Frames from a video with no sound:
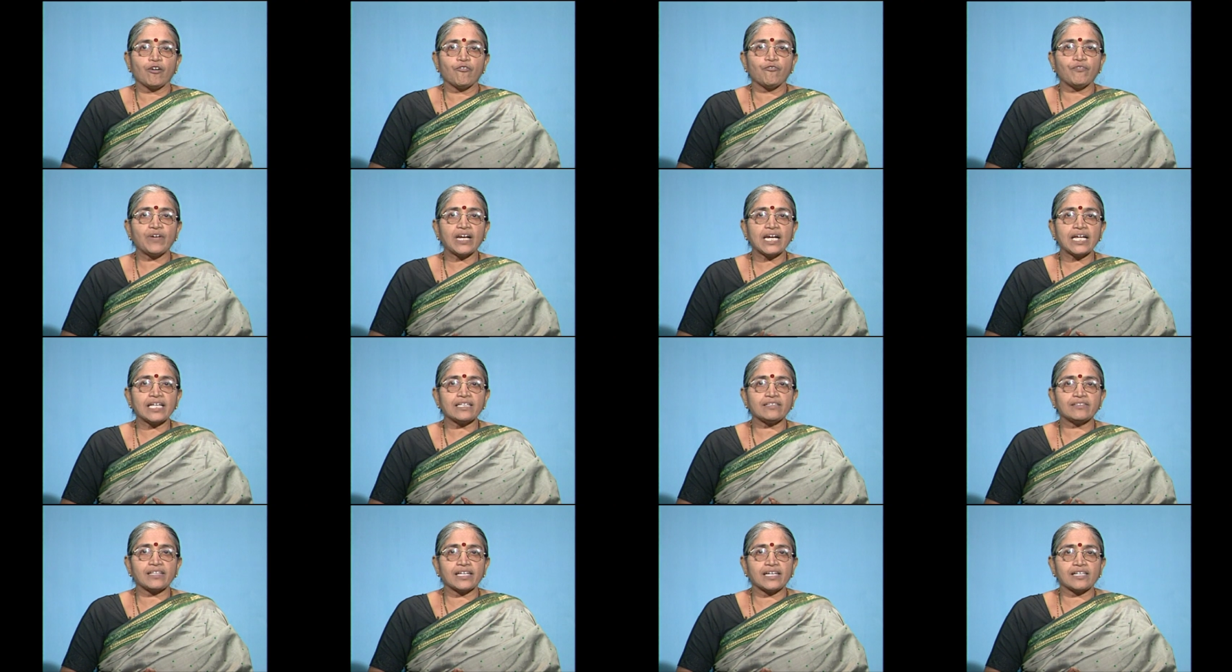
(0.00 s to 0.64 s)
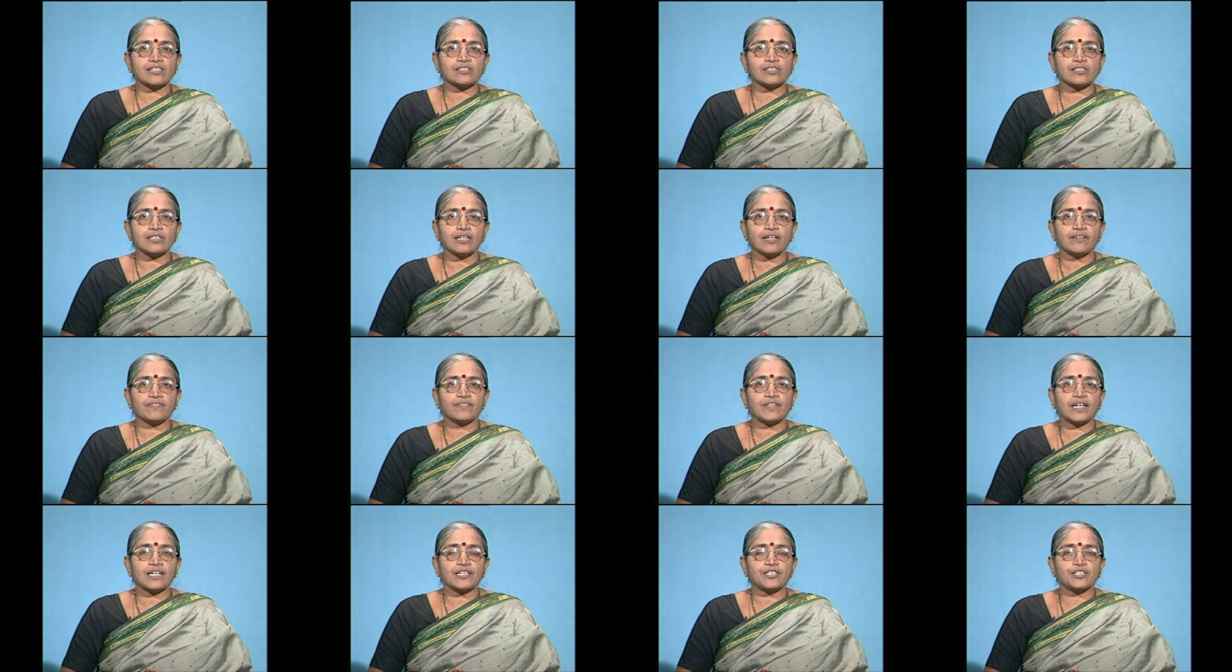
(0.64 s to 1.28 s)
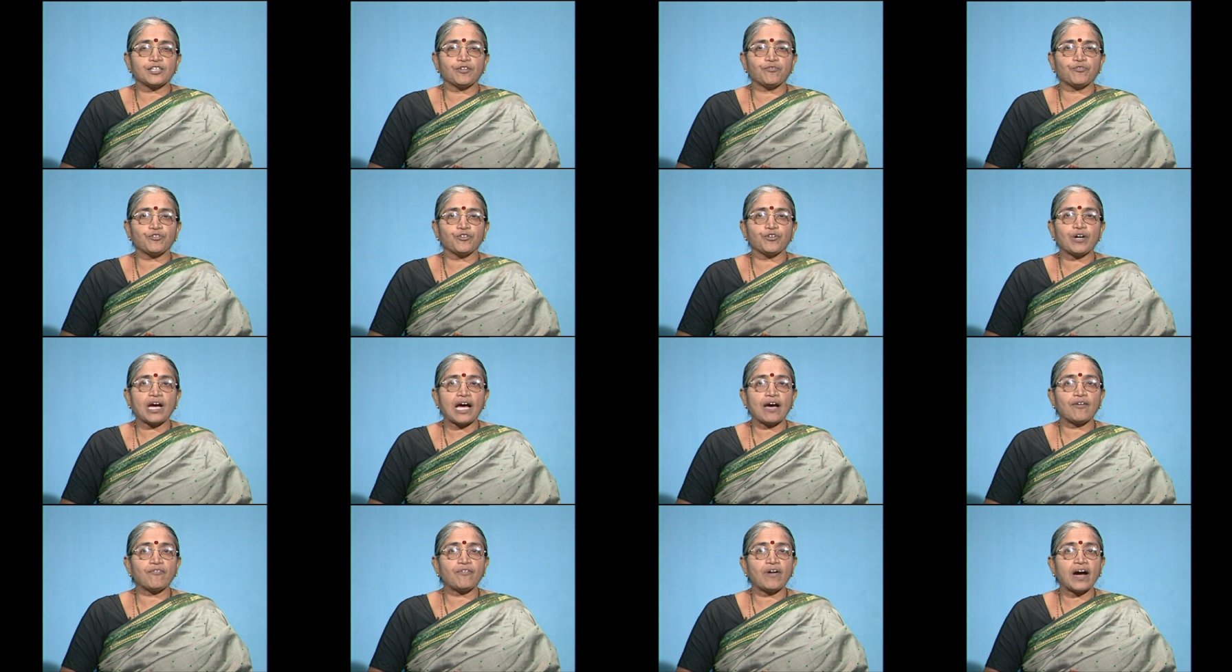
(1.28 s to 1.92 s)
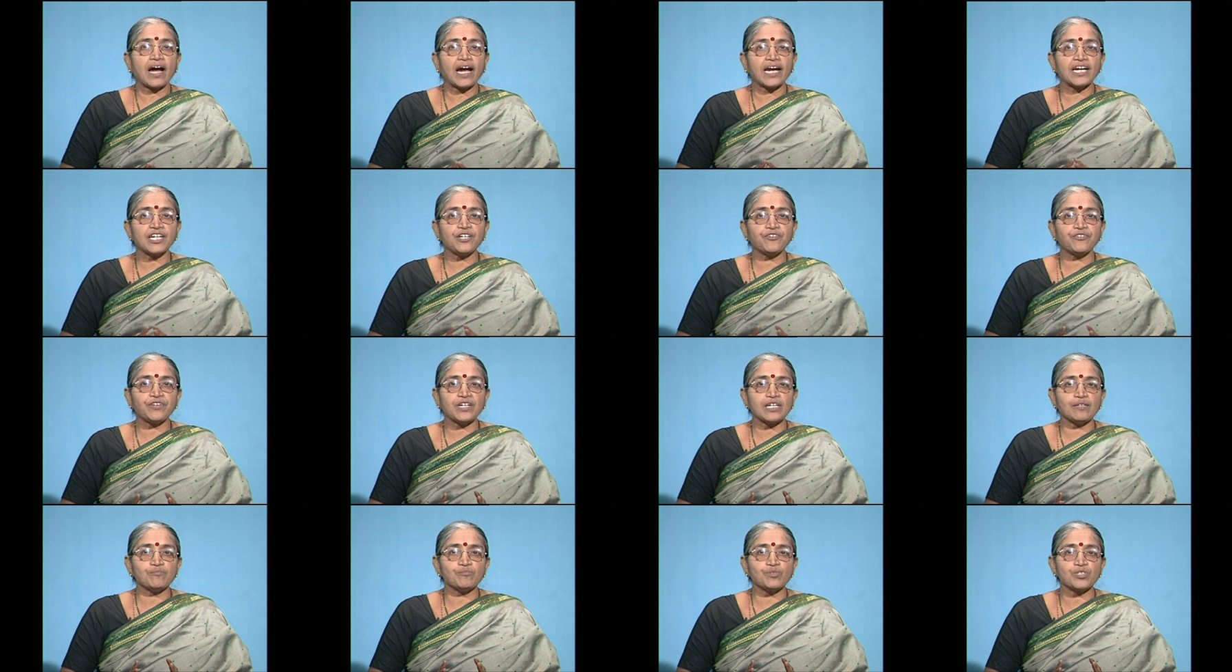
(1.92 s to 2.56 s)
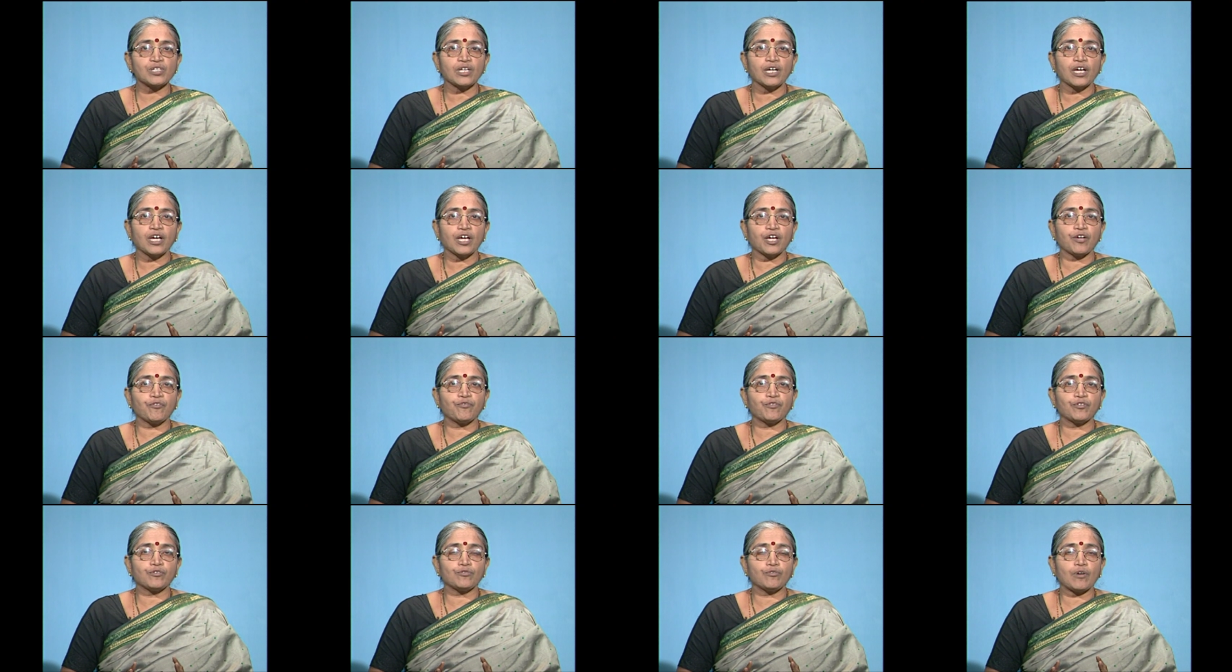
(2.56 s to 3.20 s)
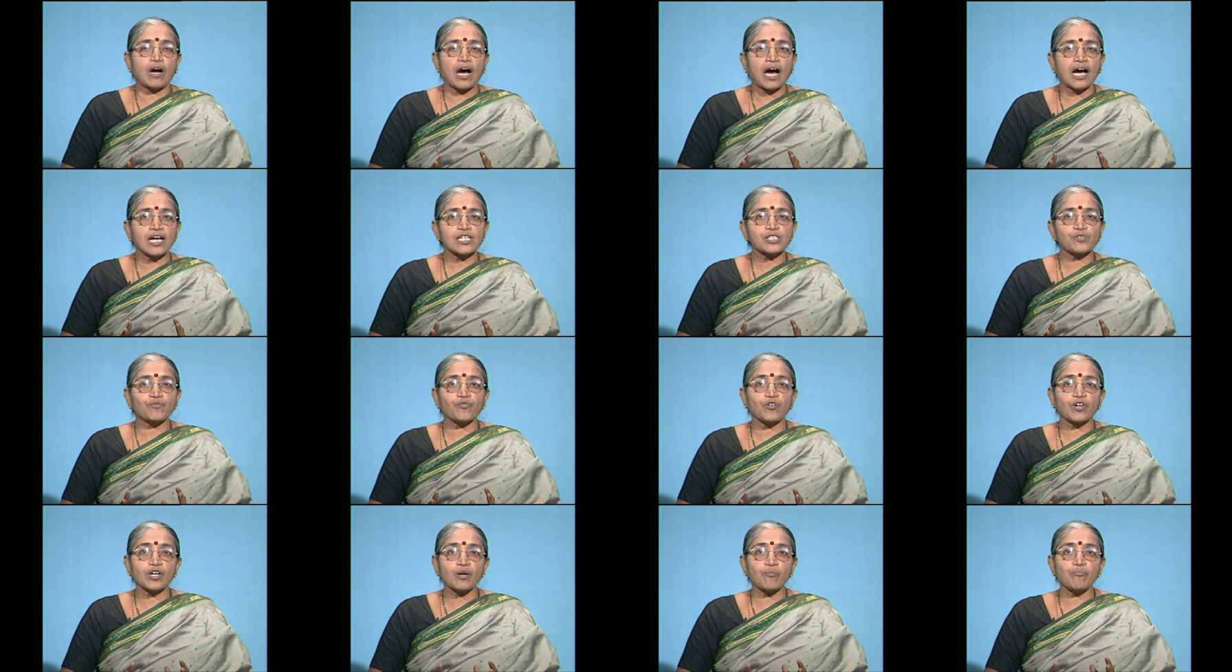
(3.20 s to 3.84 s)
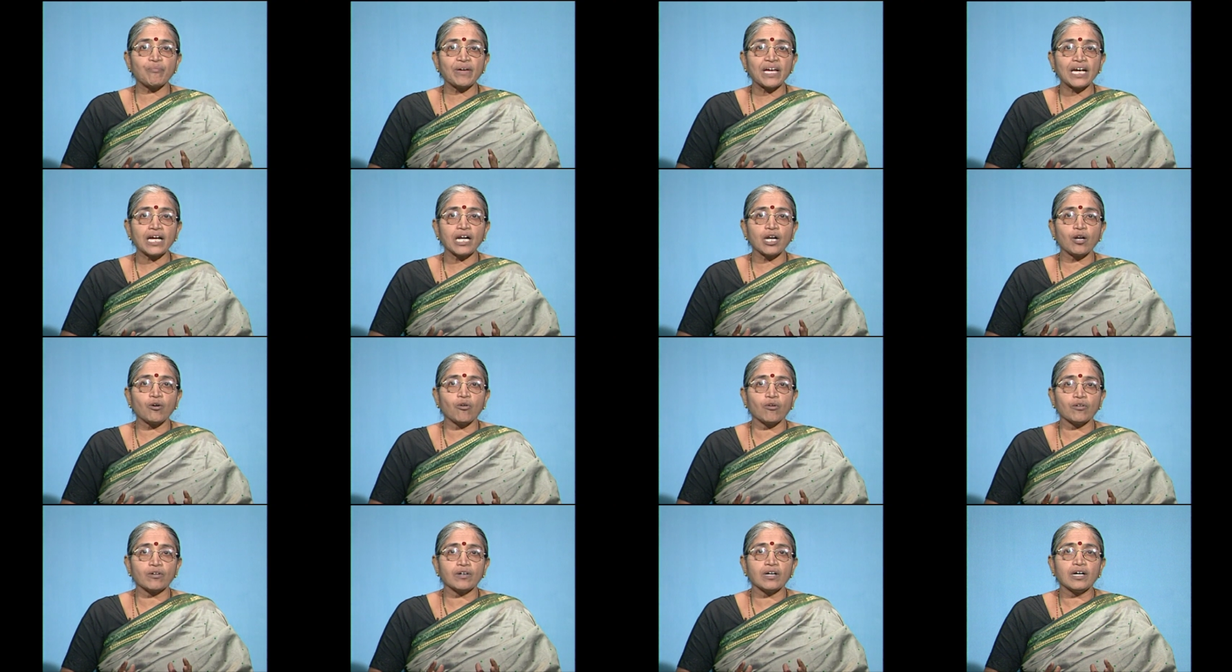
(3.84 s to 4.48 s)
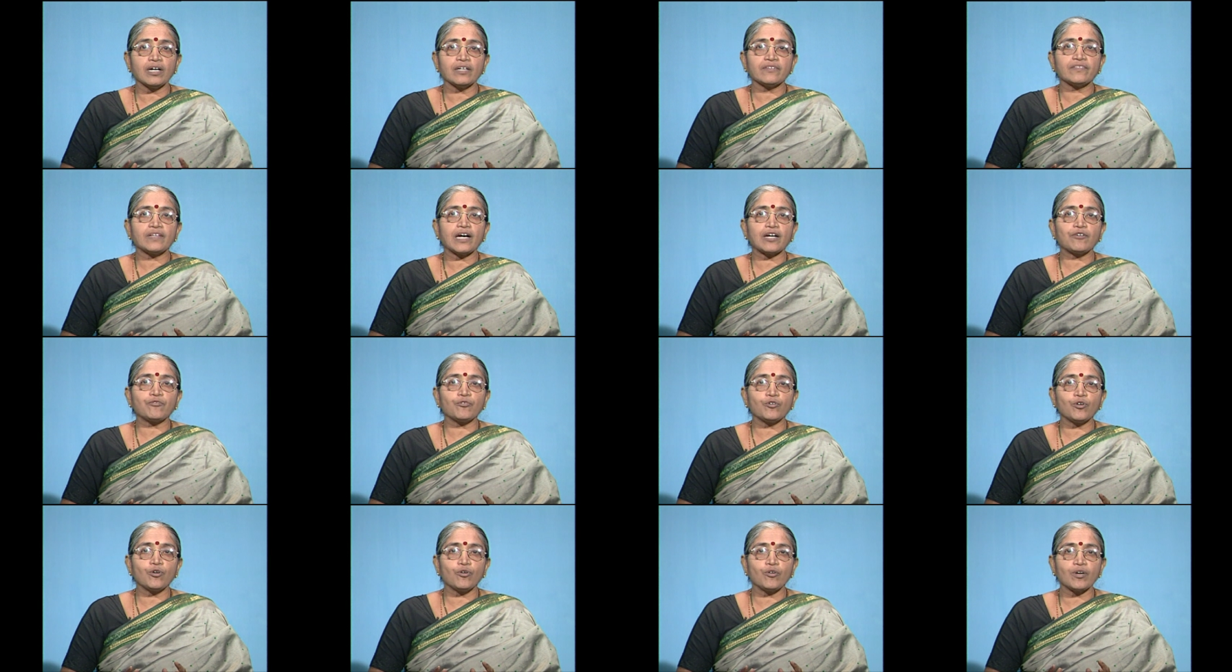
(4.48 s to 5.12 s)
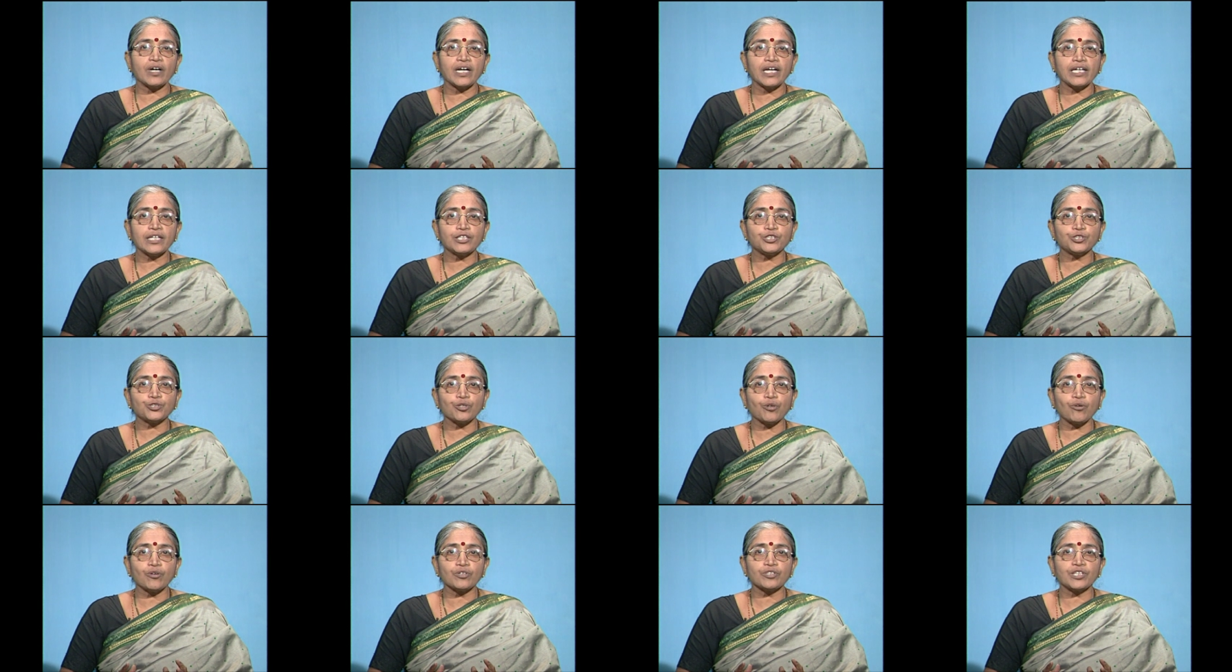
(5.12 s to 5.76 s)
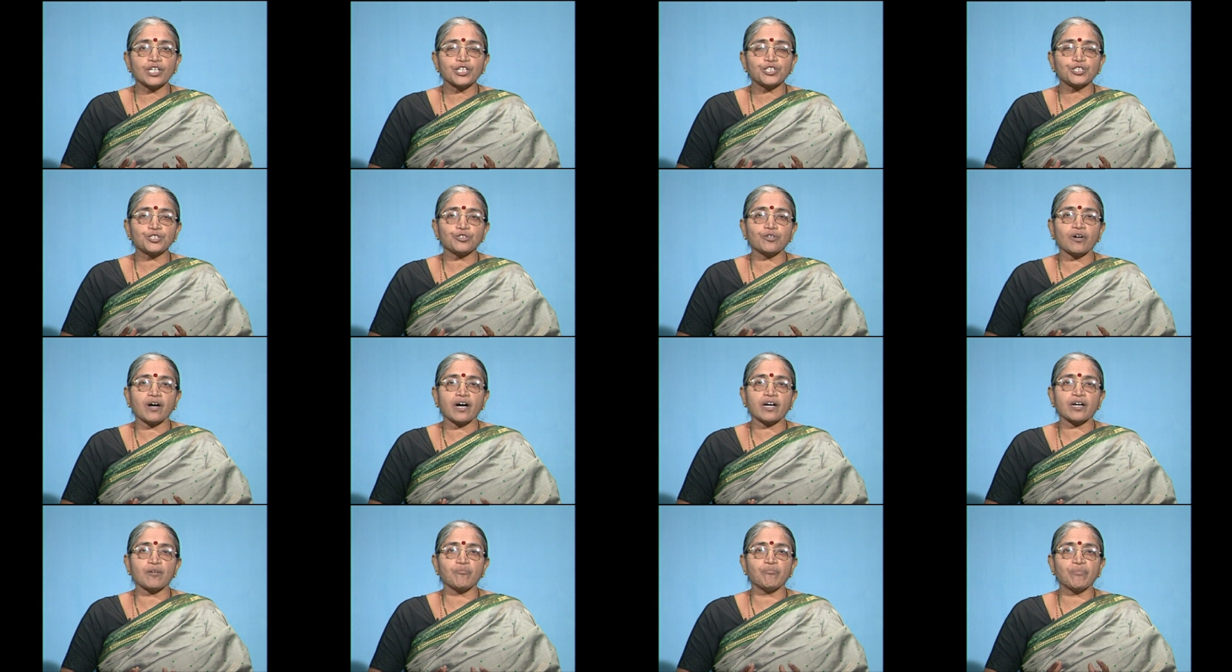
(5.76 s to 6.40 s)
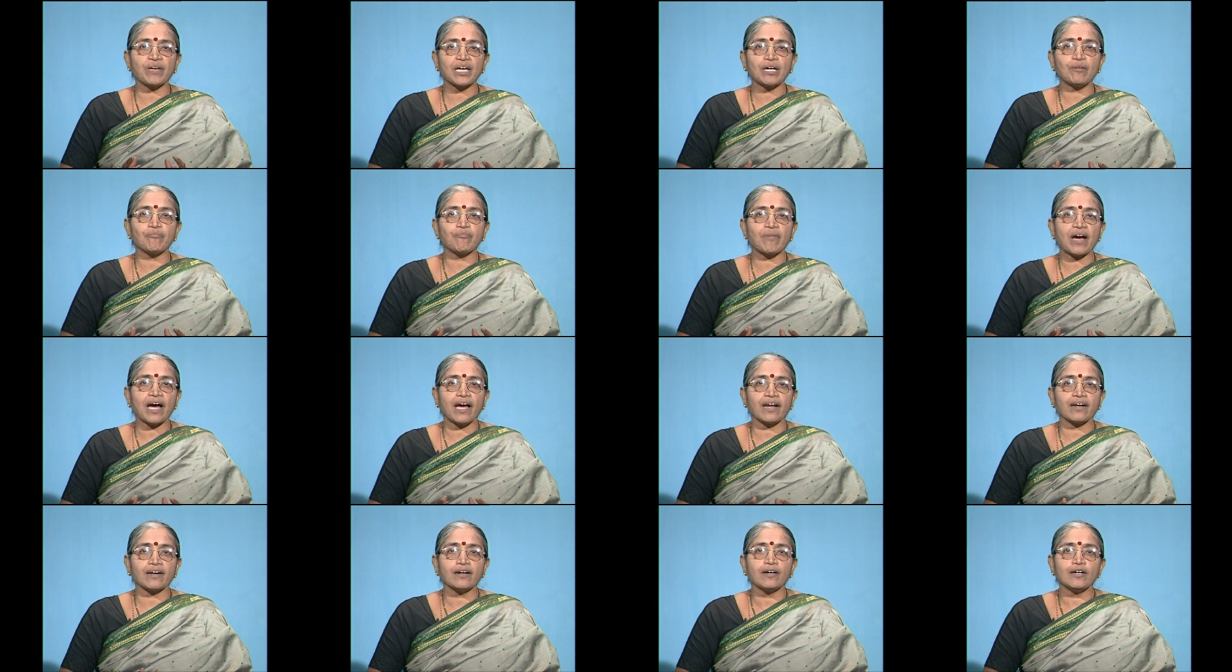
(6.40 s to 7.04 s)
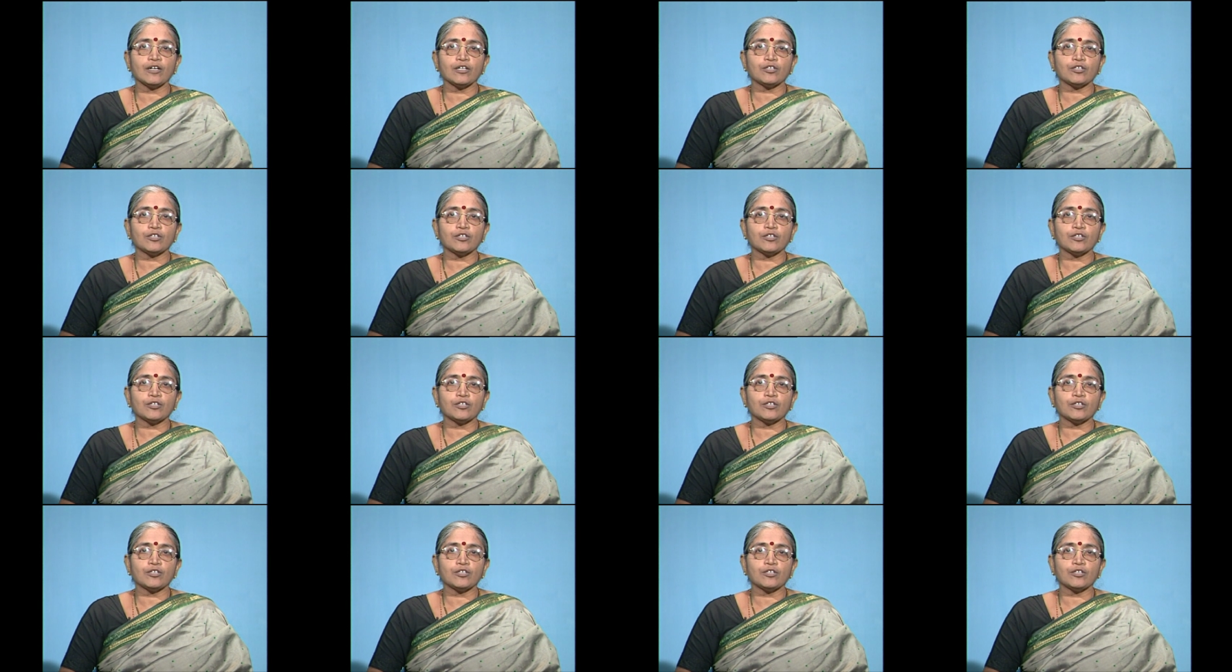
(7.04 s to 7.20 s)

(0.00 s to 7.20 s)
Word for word: Willy thinks that if you have high dreams, if you ask for a big loan, that would only show that you are a big man.